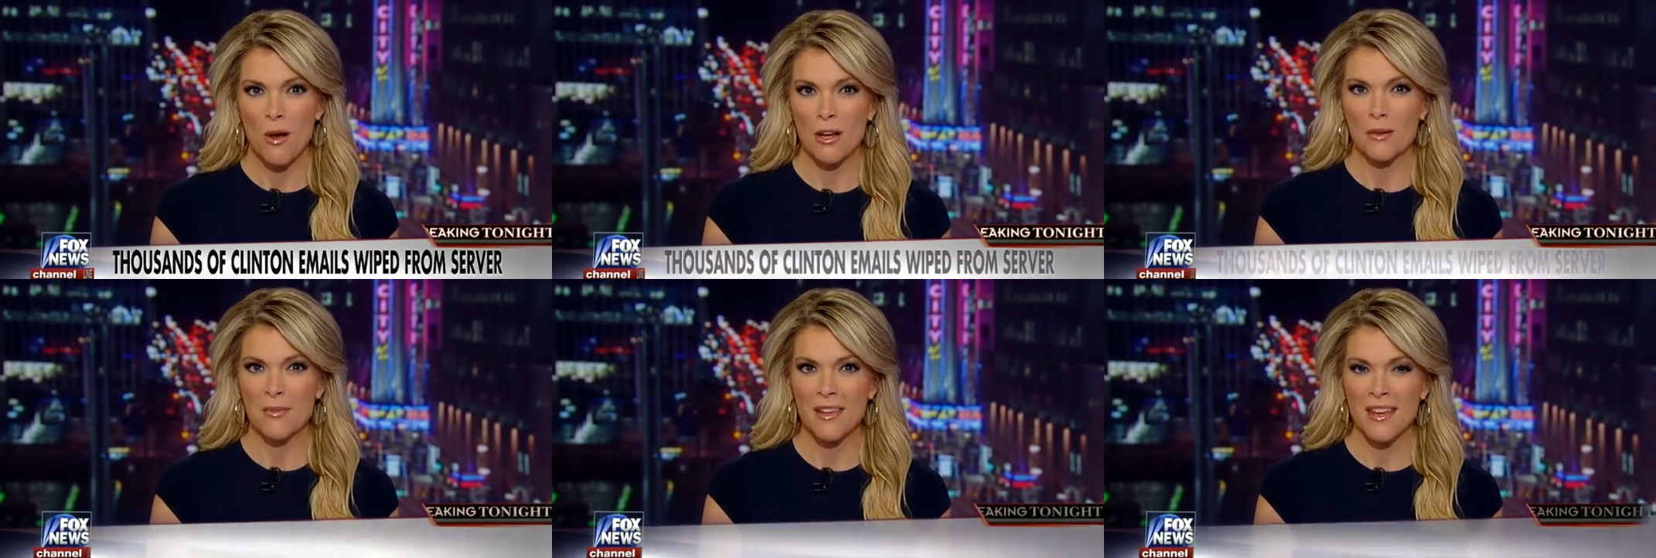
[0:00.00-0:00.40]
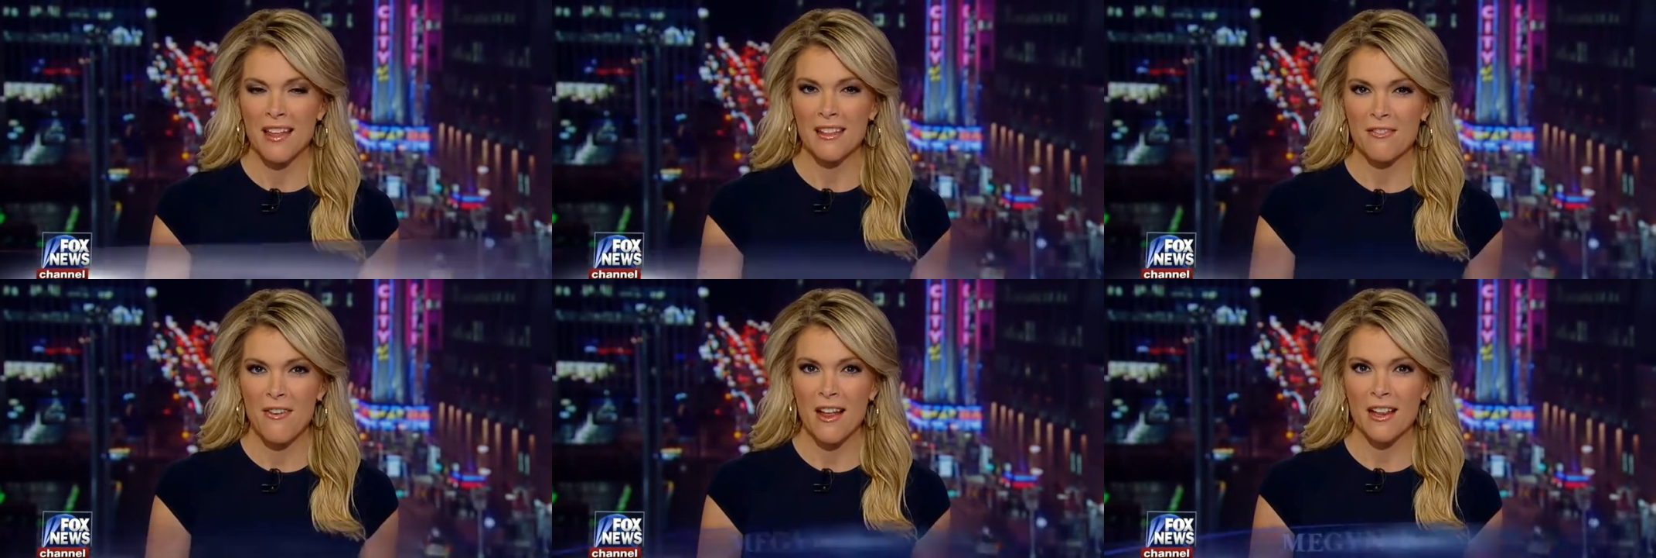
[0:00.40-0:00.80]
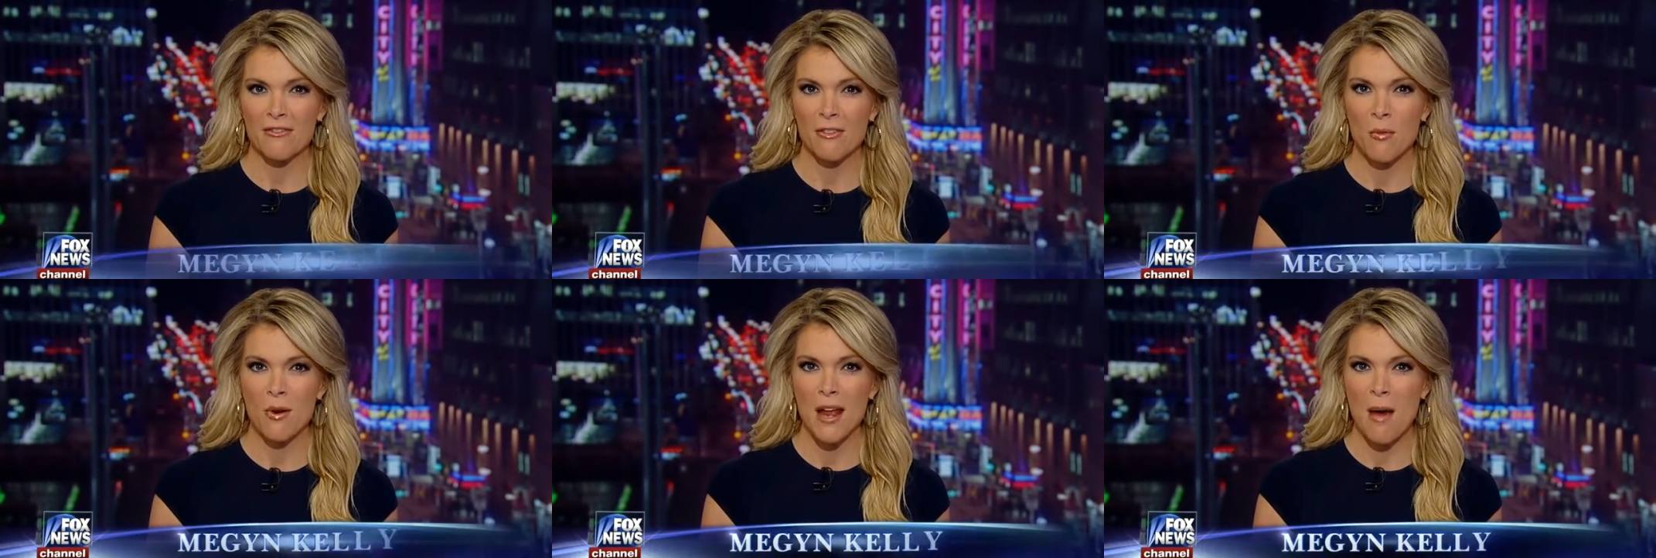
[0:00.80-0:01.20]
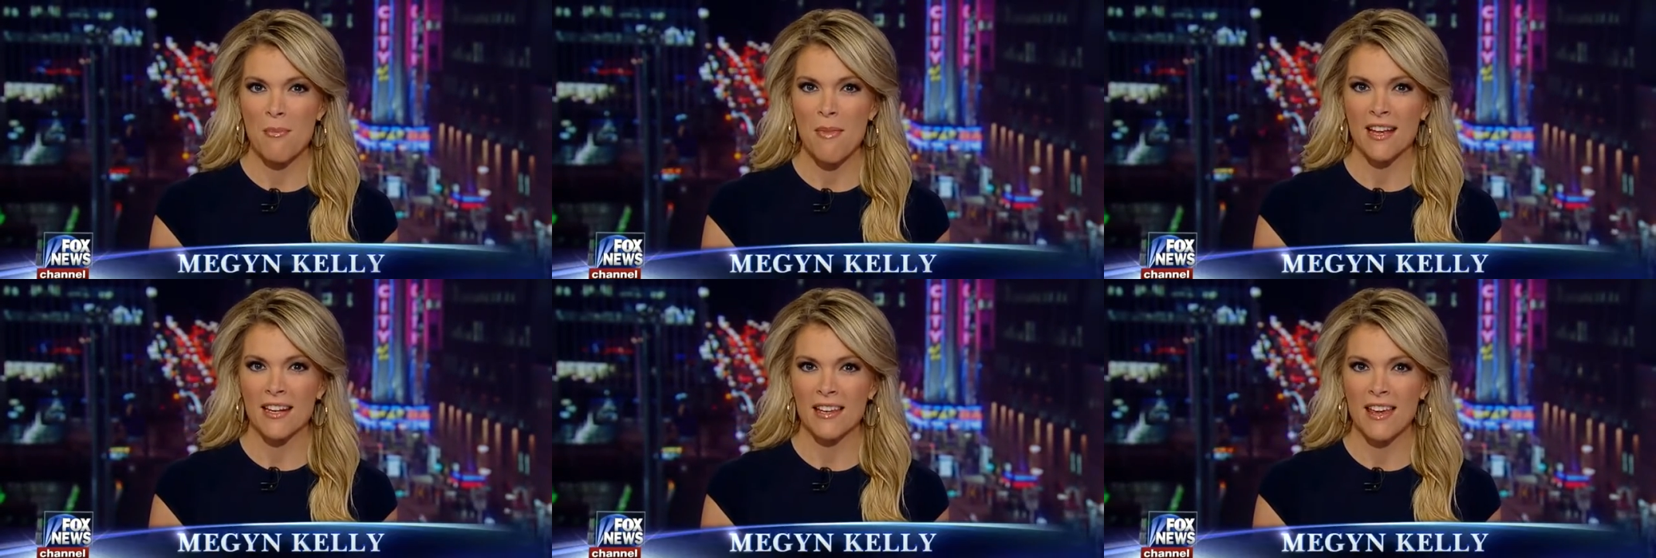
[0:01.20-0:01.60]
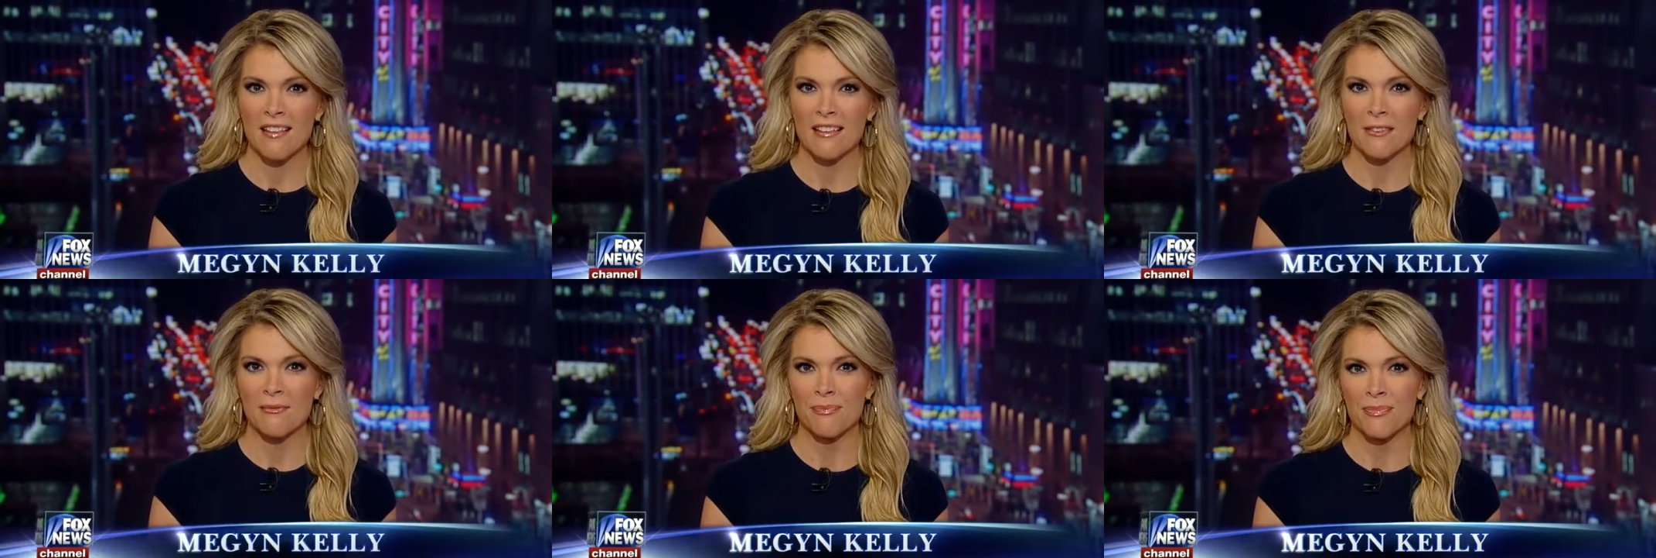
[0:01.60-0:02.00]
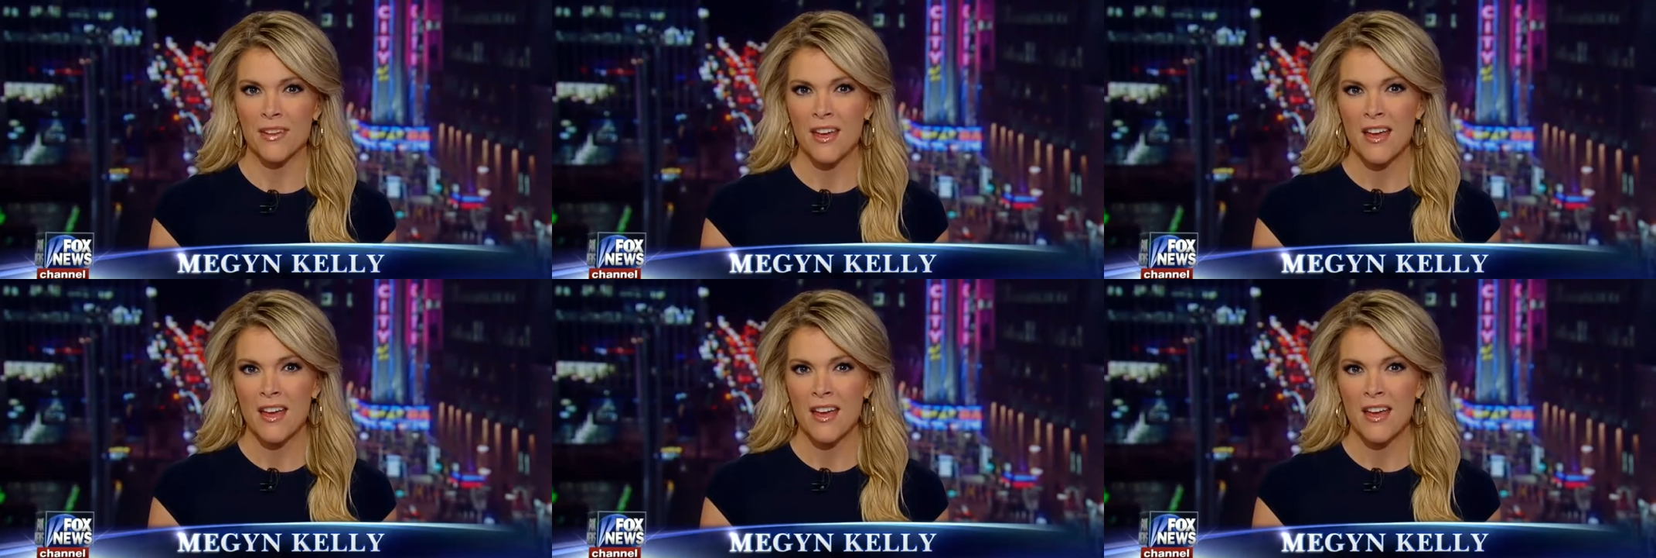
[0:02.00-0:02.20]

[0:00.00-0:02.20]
Welcome to the Kelly File, everyone. I'm Megyn Kelly.